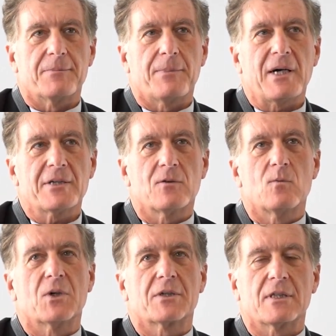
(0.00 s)
part of
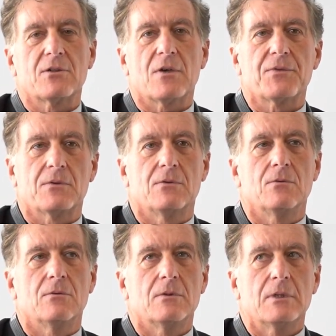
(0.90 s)
work that you have to
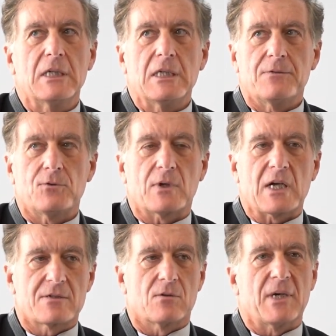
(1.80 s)
do to
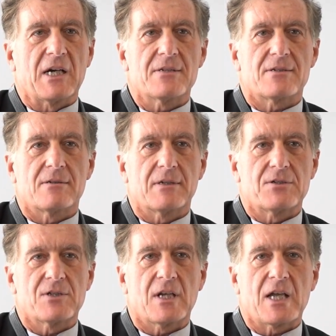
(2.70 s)
customize a
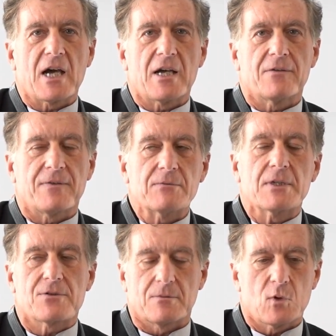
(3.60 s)
GenAI
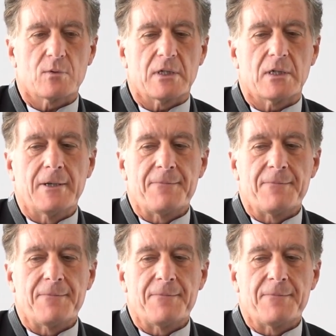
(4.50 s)
foundation model.